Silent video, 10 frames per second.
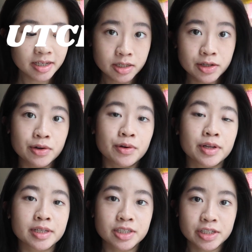You know,
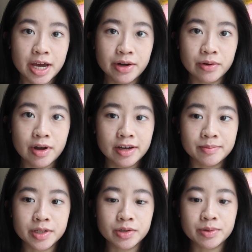on this channel I've
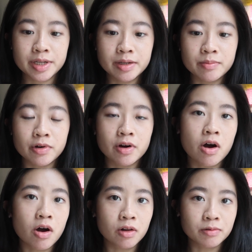been doing more
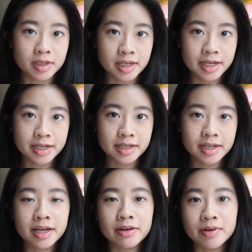hall related
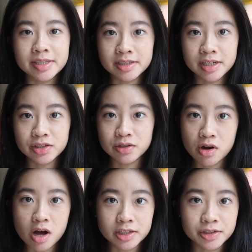and residential
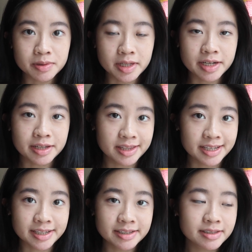college related
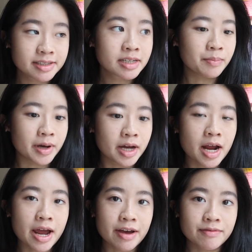things, but I
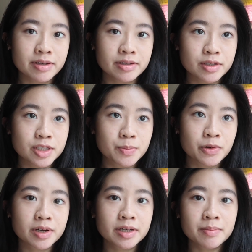haven't
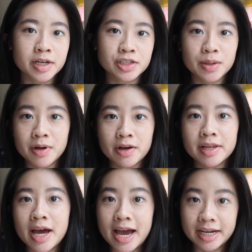spoken much about
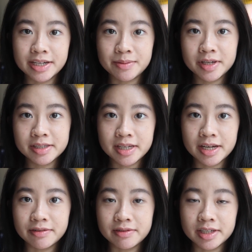the academic side
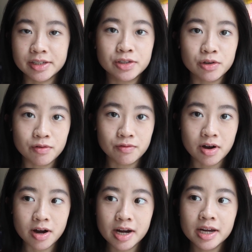of things so
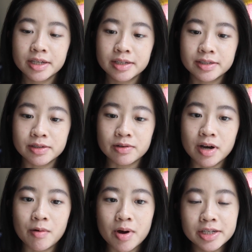far. So
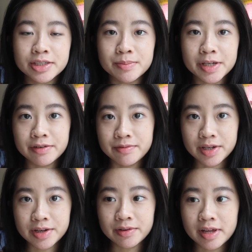I wanted to make a
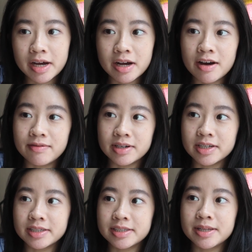video that
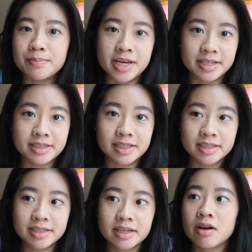covers the
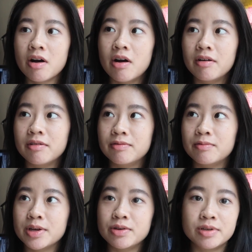basics of
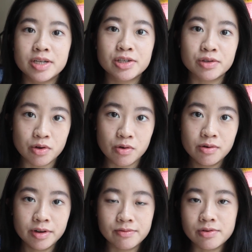what you need to know
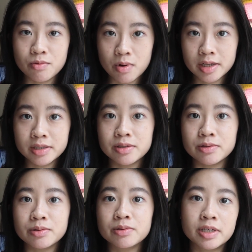if you want to
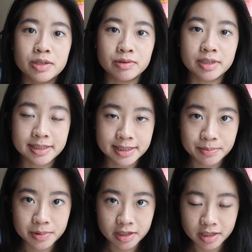do the
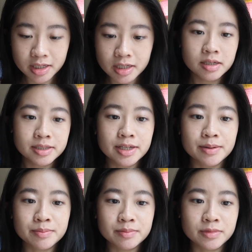UTCP,
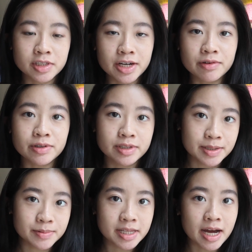some general
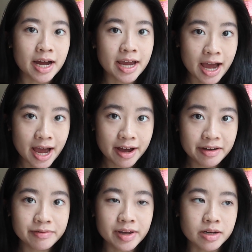tips that I
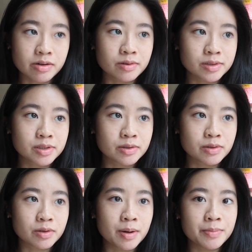have, and
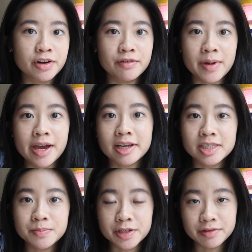also a bit of my
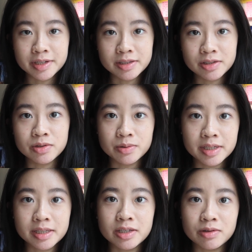experience
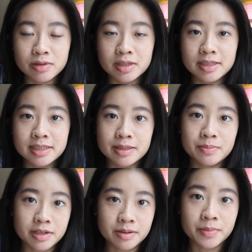doing the
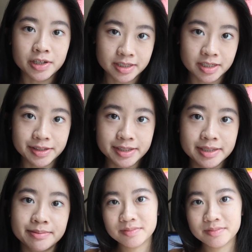UTCP personally.